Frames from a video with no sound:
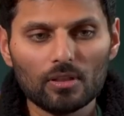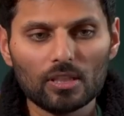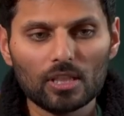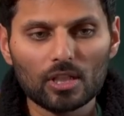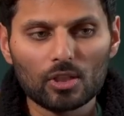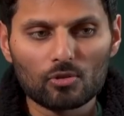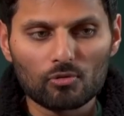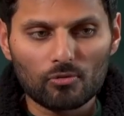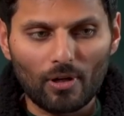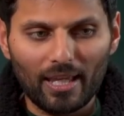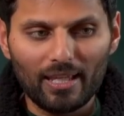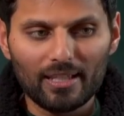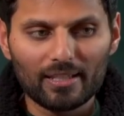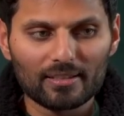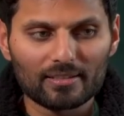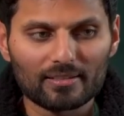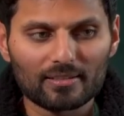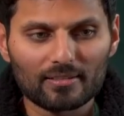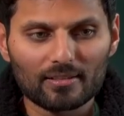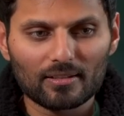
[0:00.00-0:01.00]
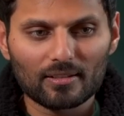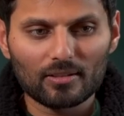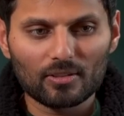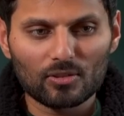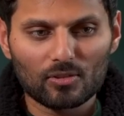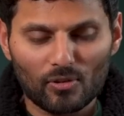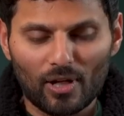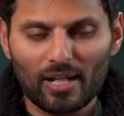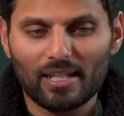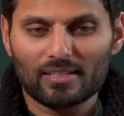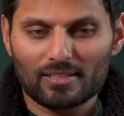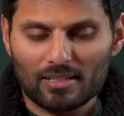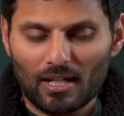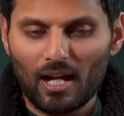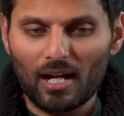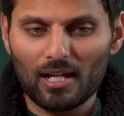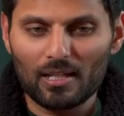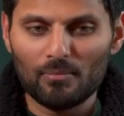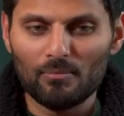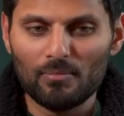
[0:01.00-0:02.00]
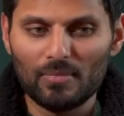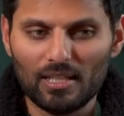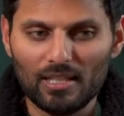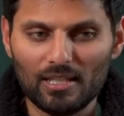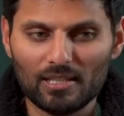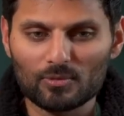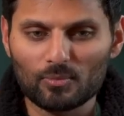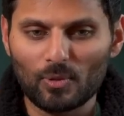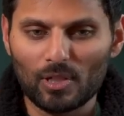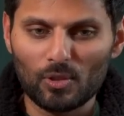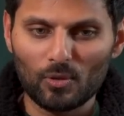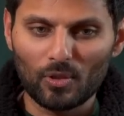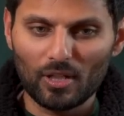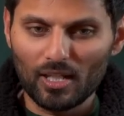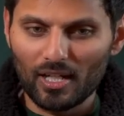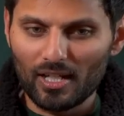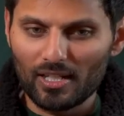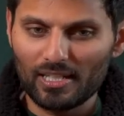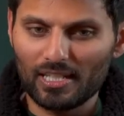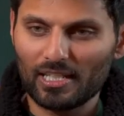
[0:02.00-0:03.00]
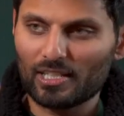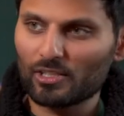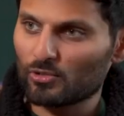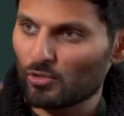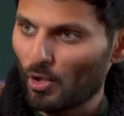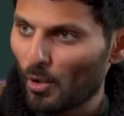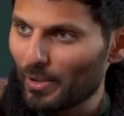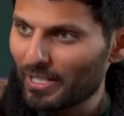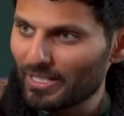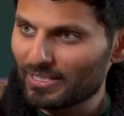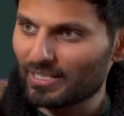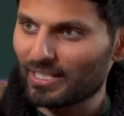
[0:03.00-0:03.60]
the greatest great time is when you're learning and growing